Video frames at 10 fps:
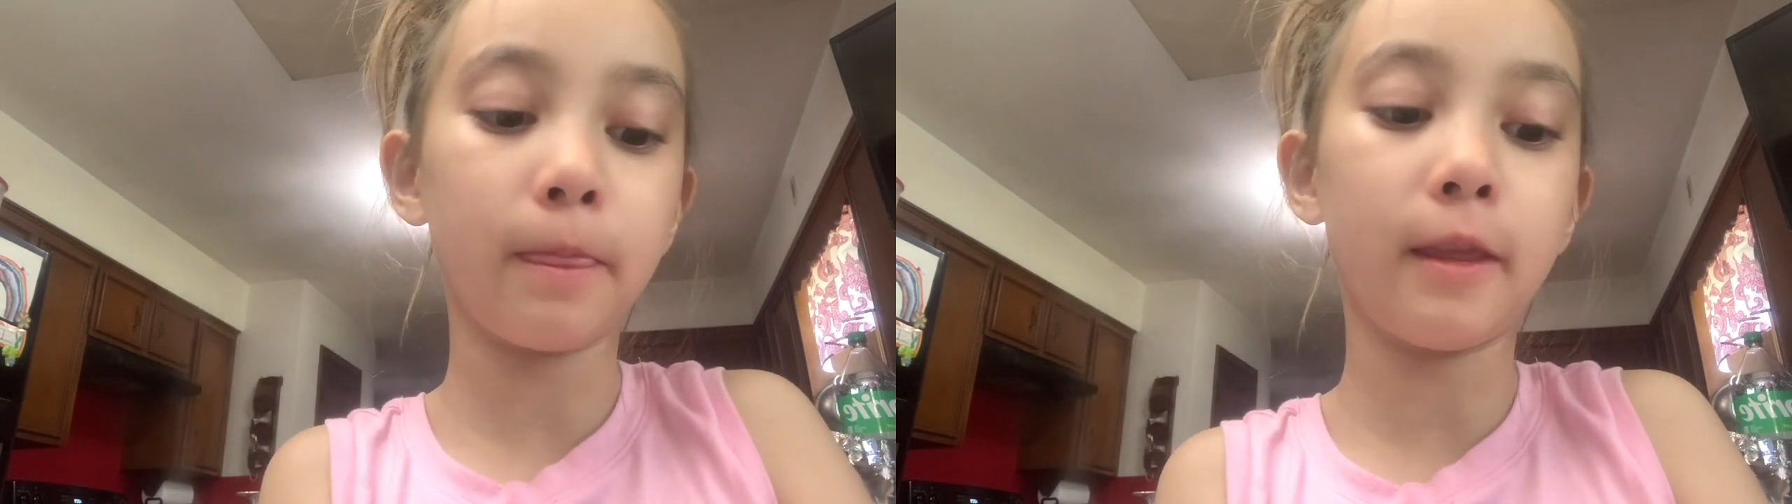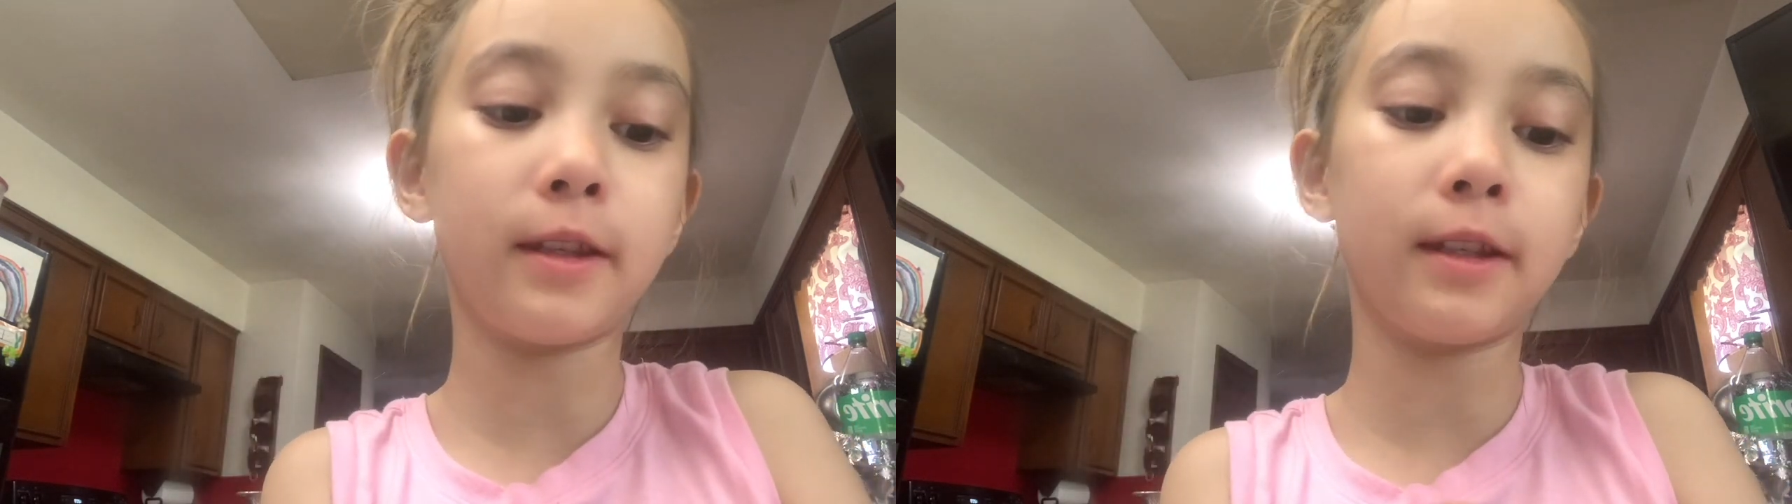
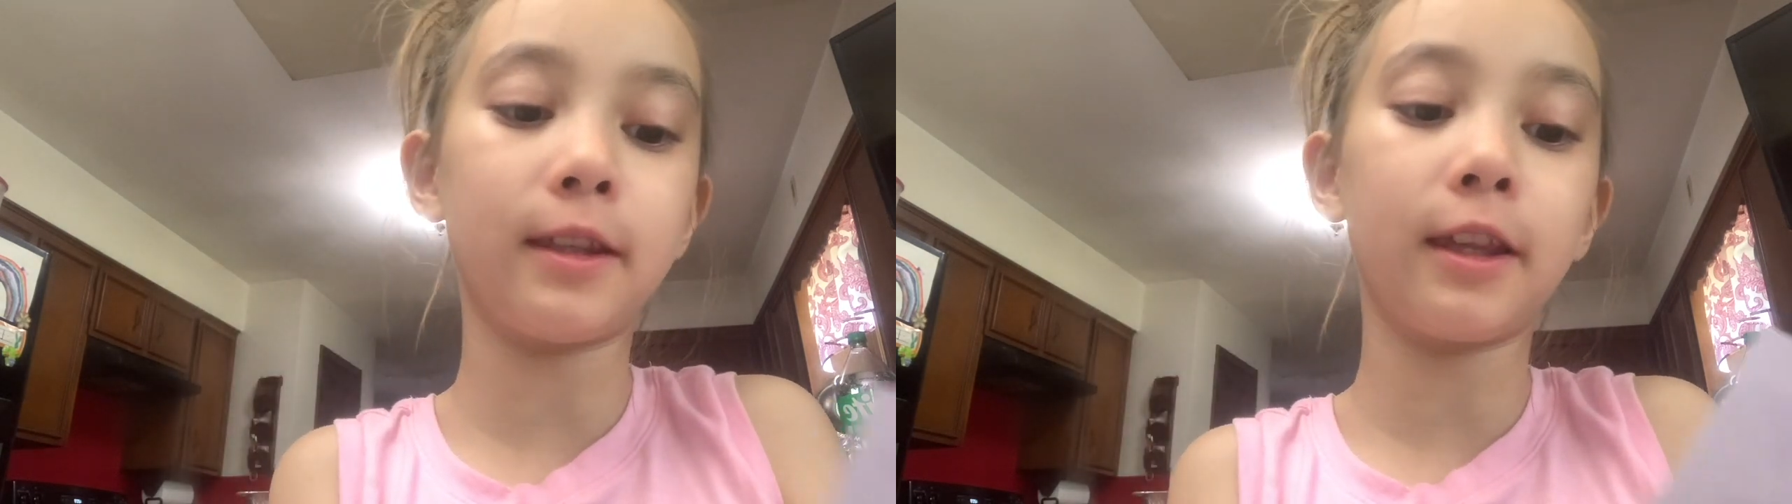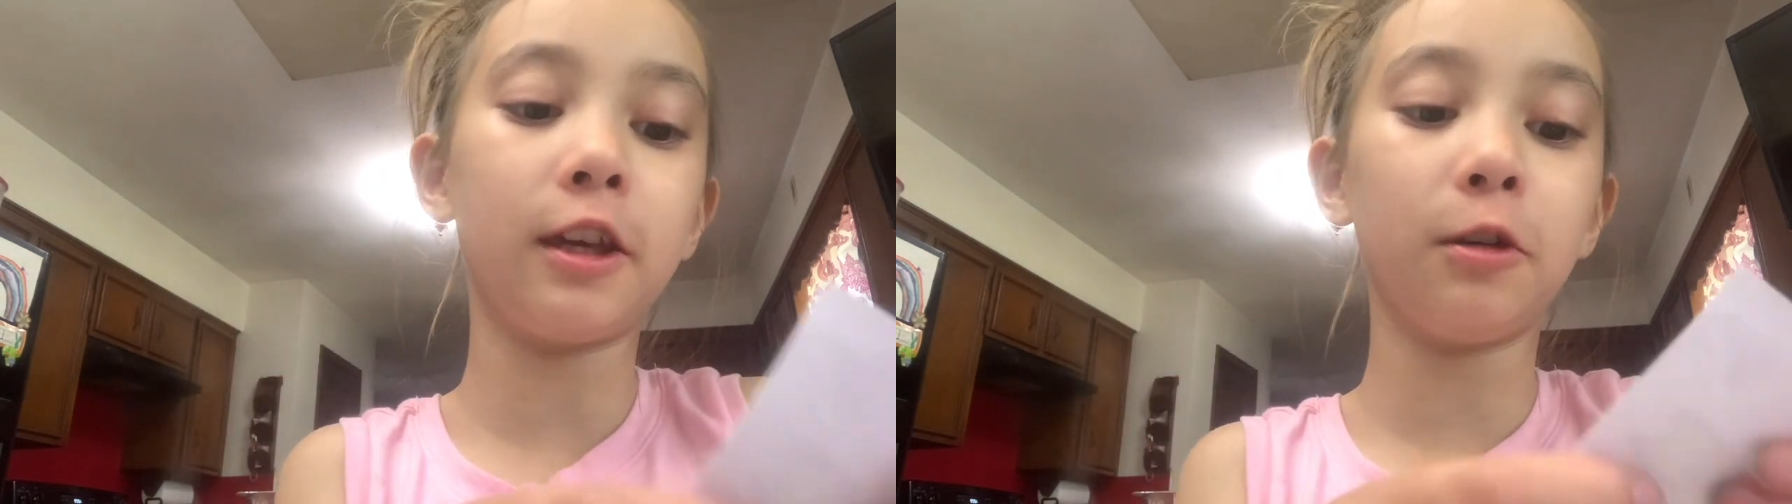This is
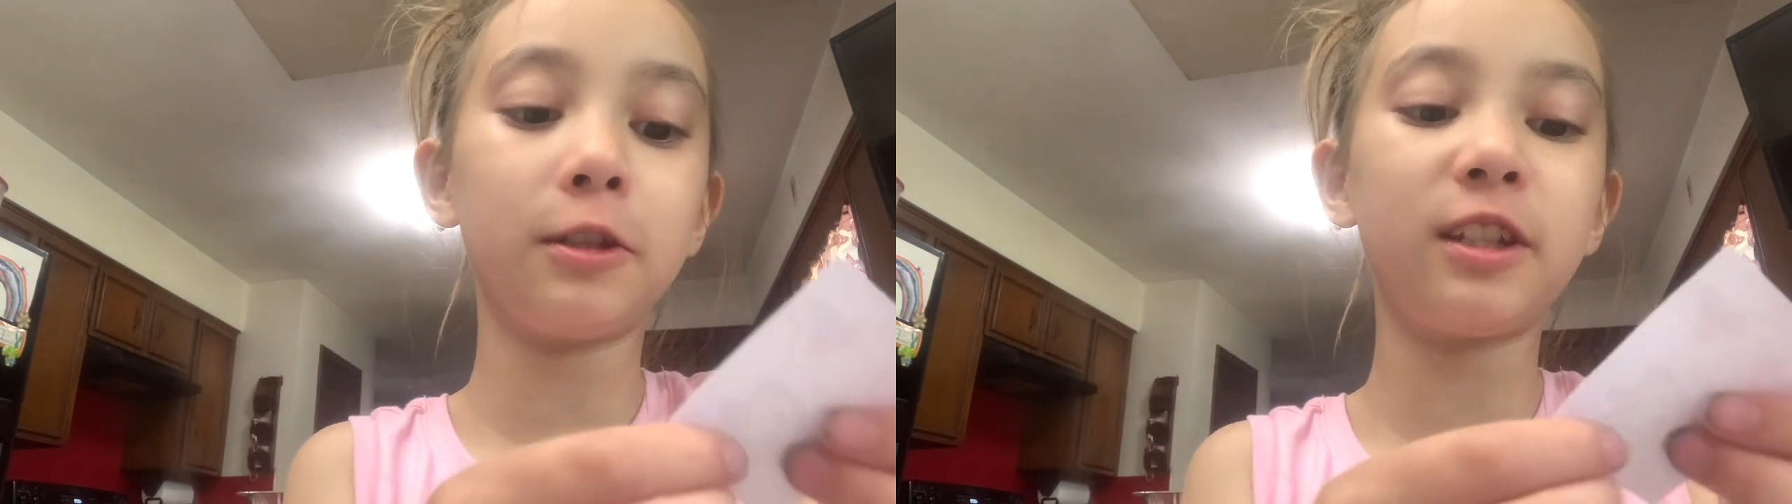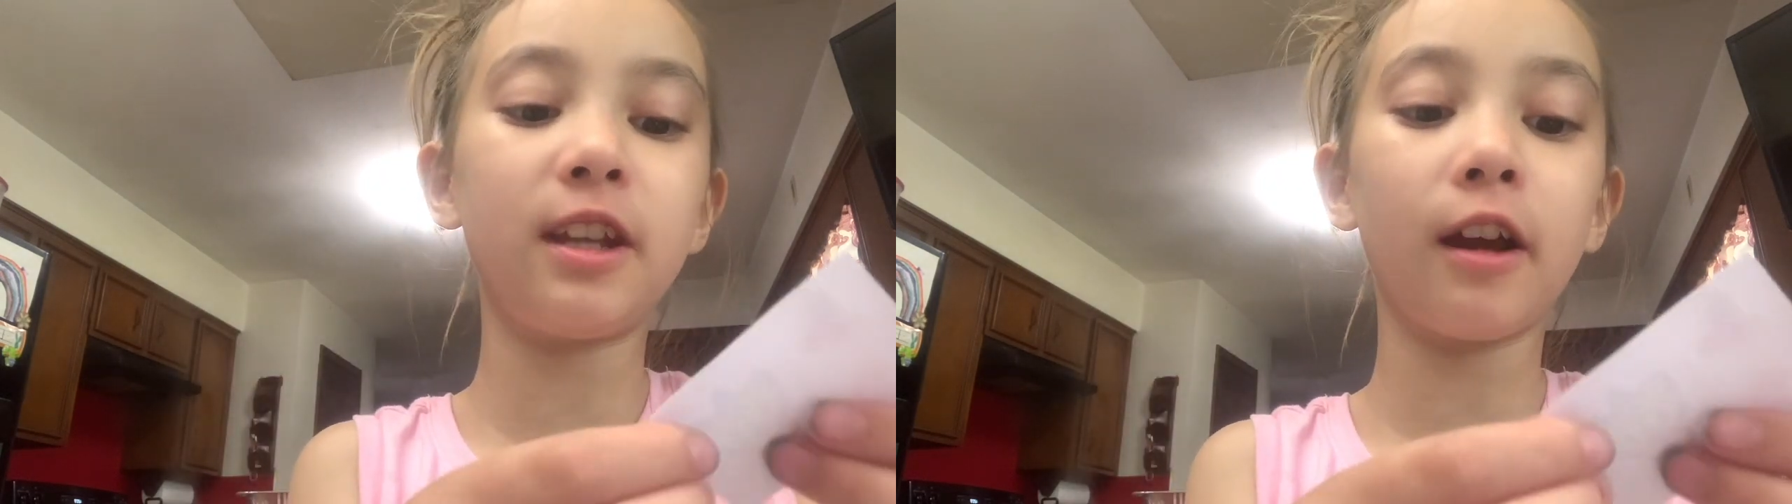the cute
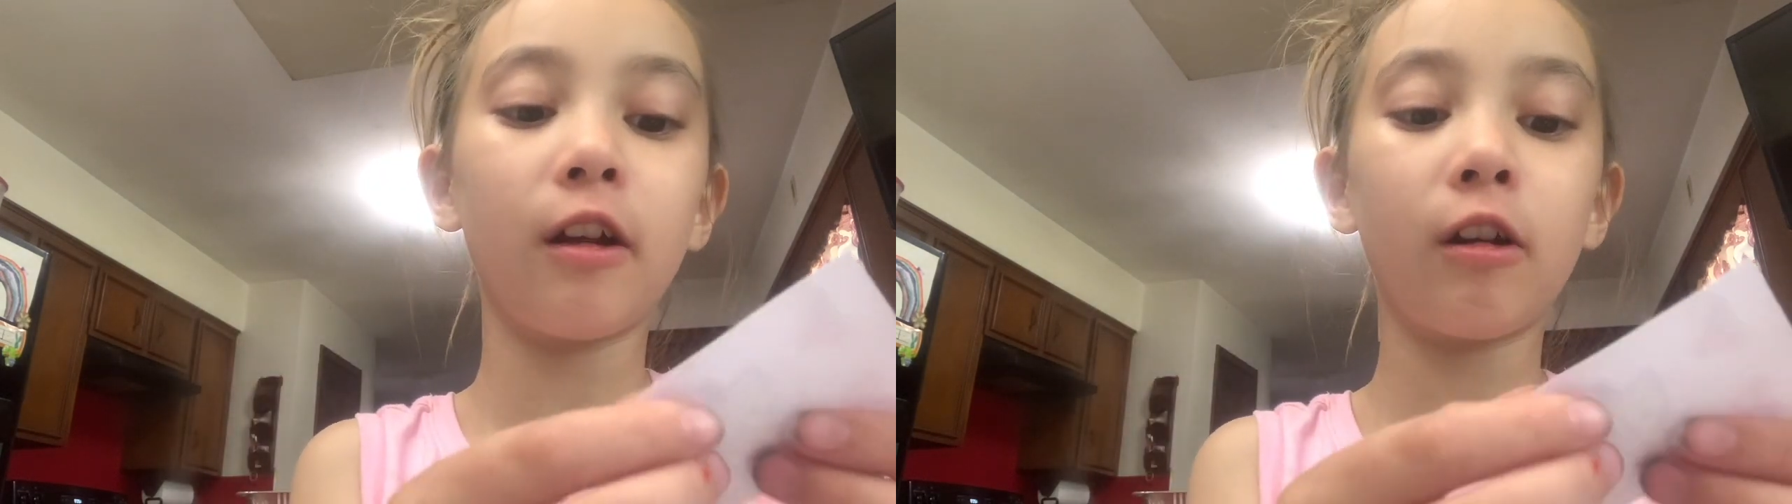sticker.